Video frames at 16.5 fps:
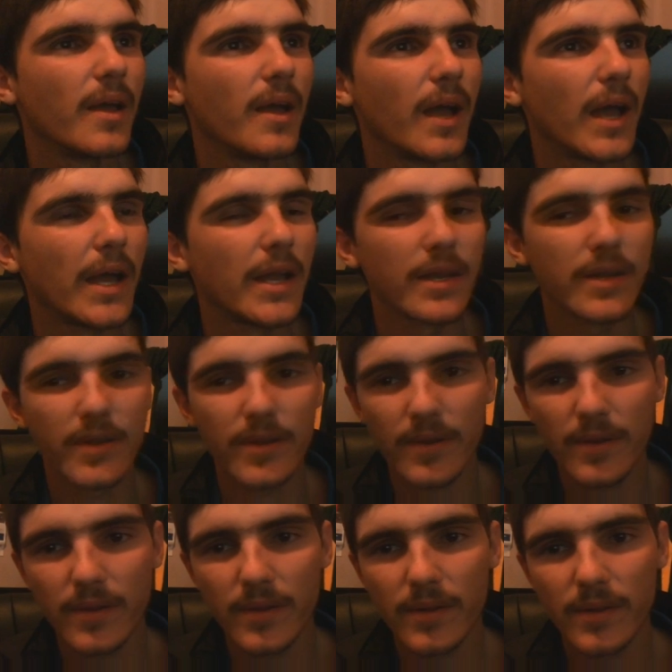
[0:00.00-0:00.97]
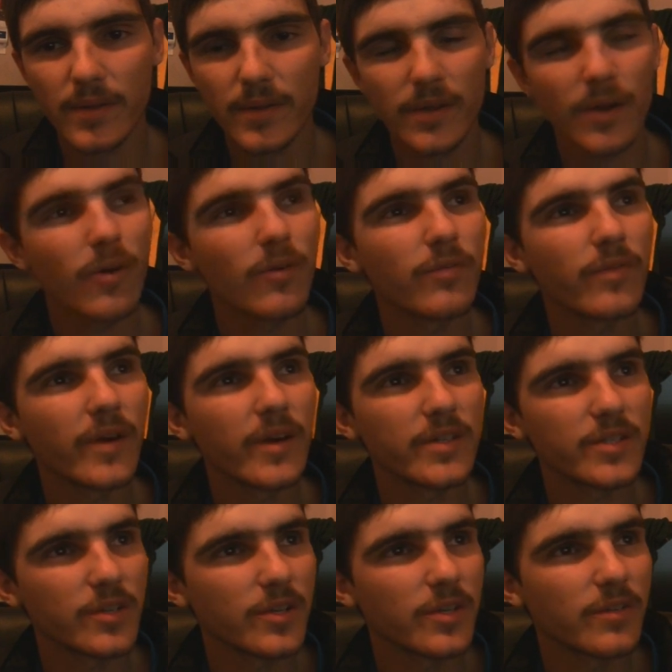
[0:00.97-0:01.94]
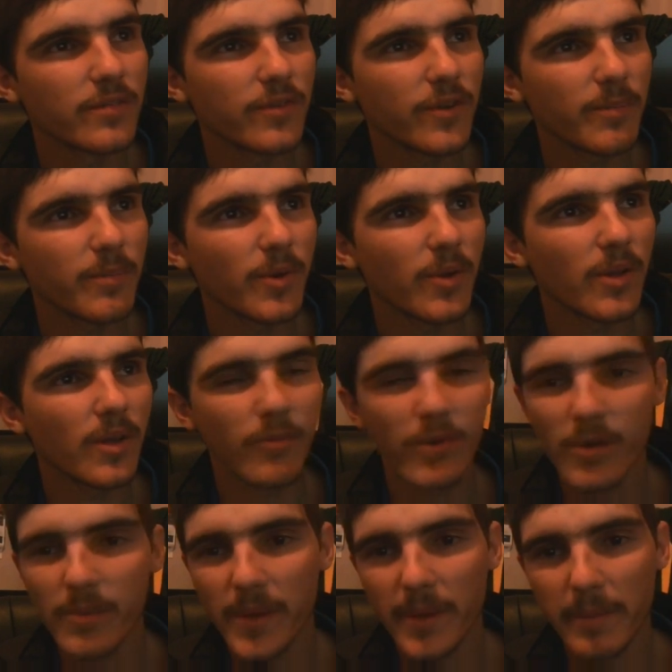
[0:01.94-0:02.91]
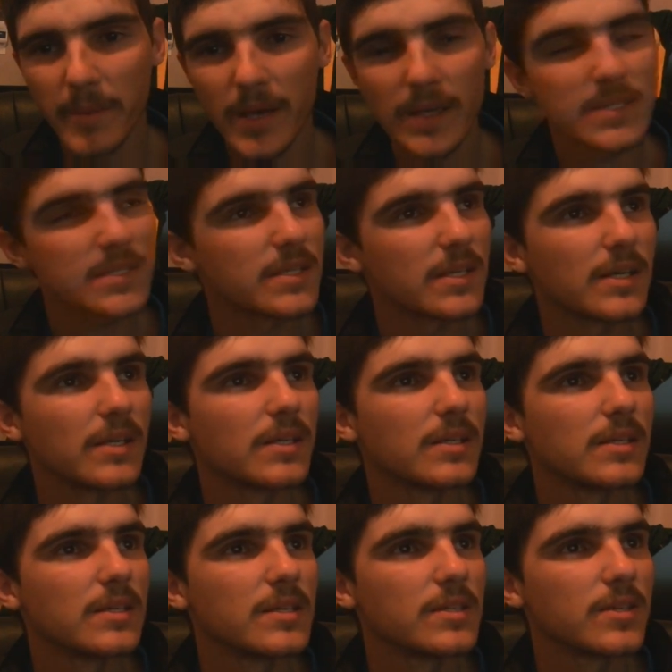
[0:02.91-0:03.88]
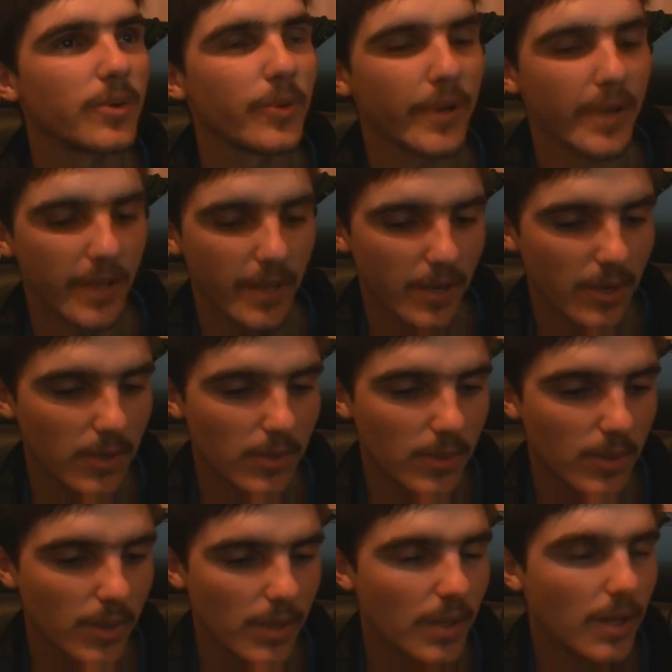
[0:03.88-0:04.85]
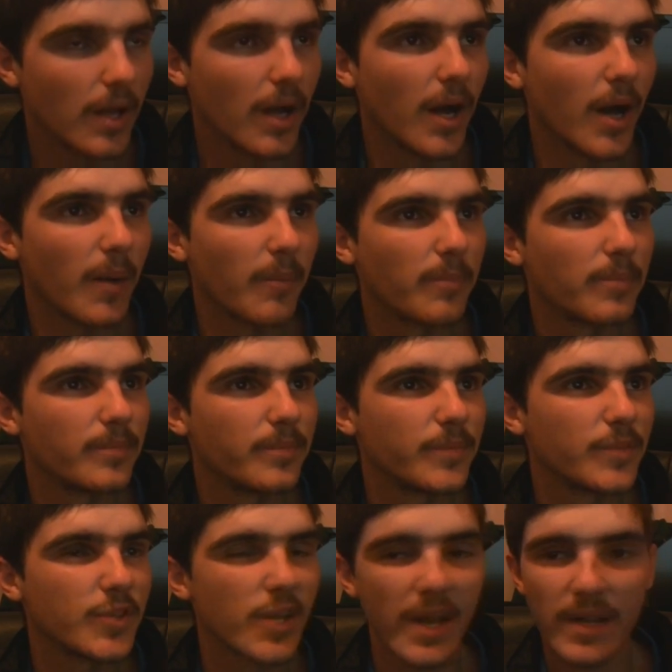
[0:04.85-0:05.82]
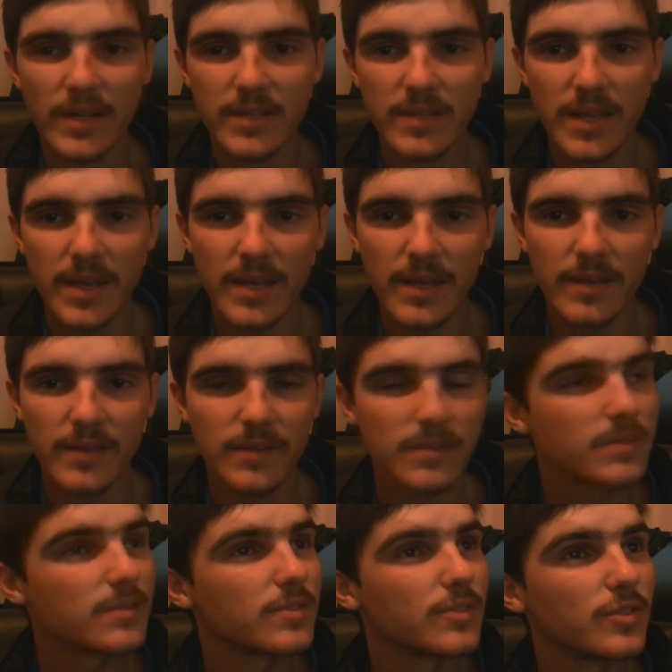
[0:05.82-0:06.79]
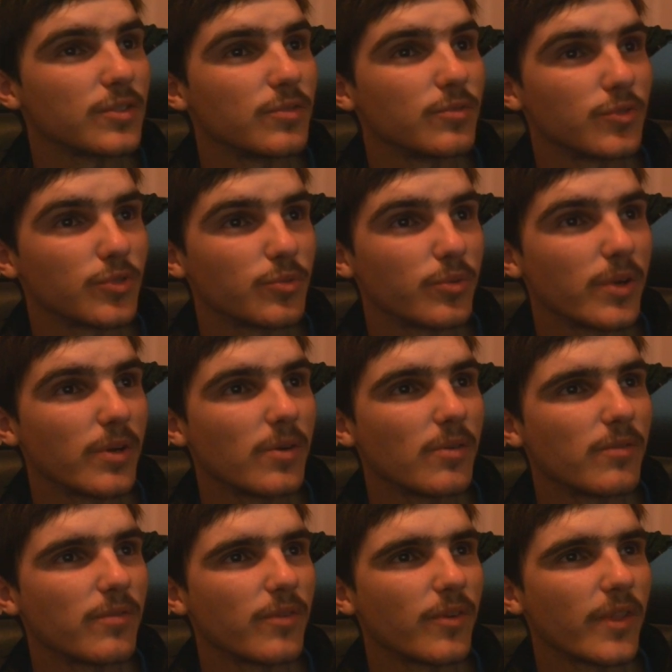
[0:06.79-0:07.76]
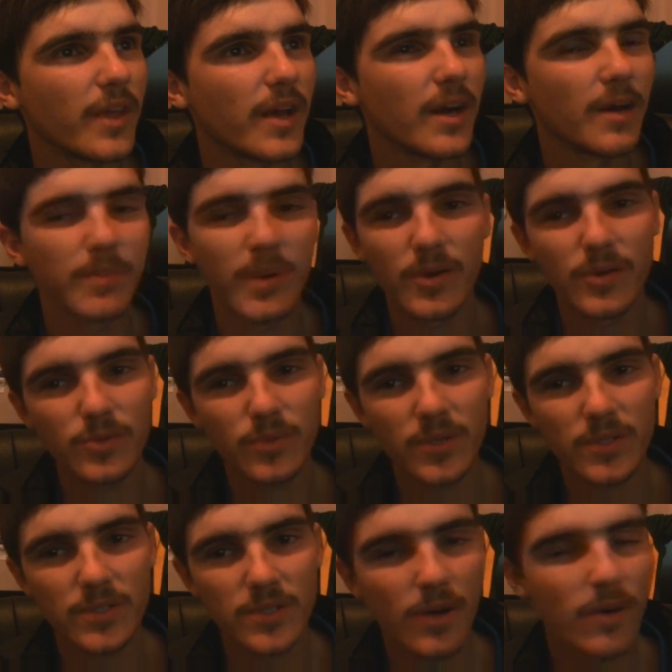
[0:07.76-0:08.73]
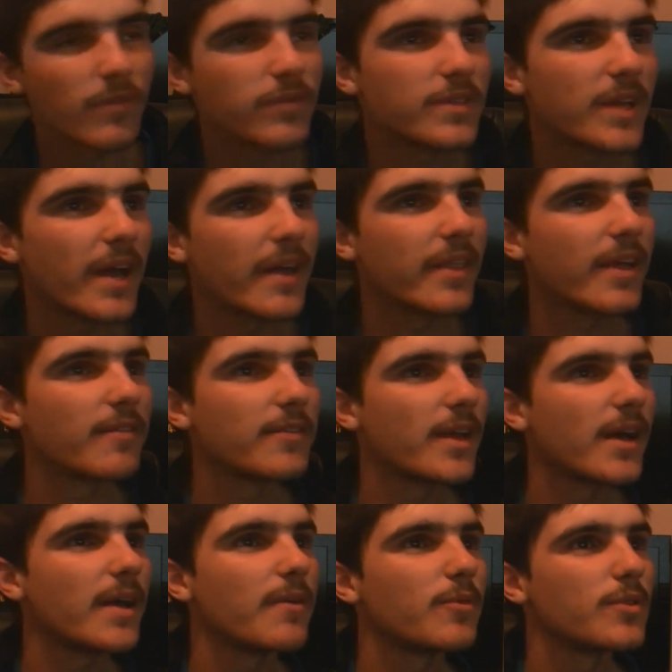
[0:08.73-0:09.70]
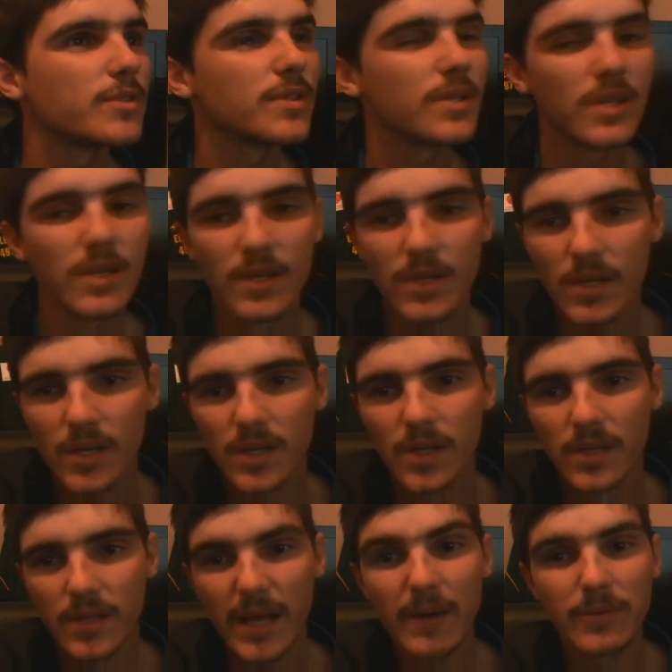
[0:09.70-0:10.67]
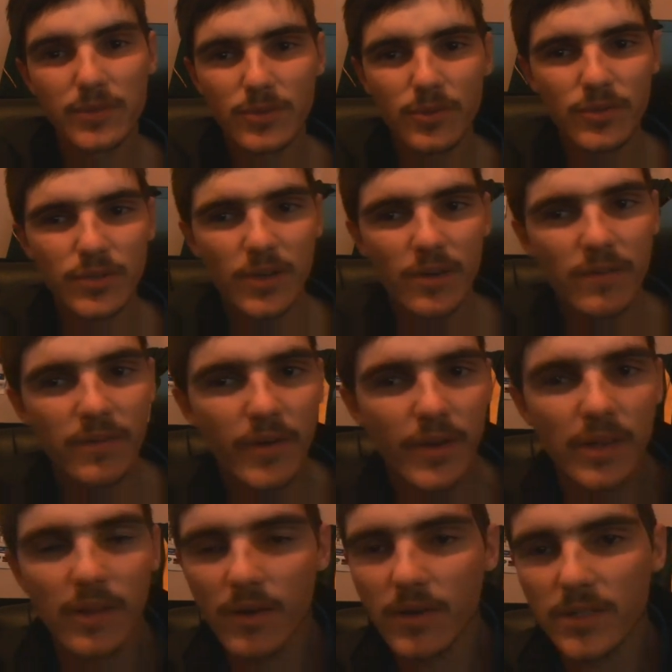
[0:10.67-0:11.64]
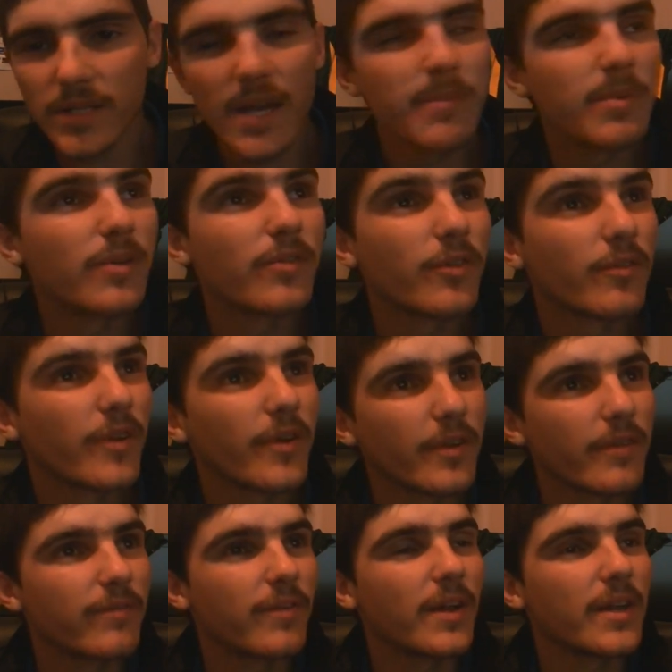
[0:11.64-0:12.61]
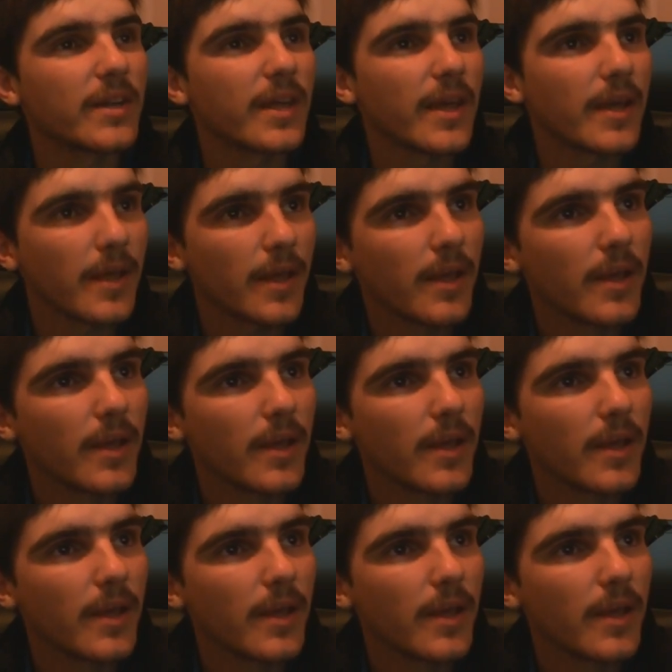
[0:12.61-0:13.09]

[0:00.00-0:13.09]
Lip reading: And golfer turned footballer Will McMaster scoring a goal. Shout out to Will for the Bell Swans golf day the other day. That was also a very long day, but it was a very fun day,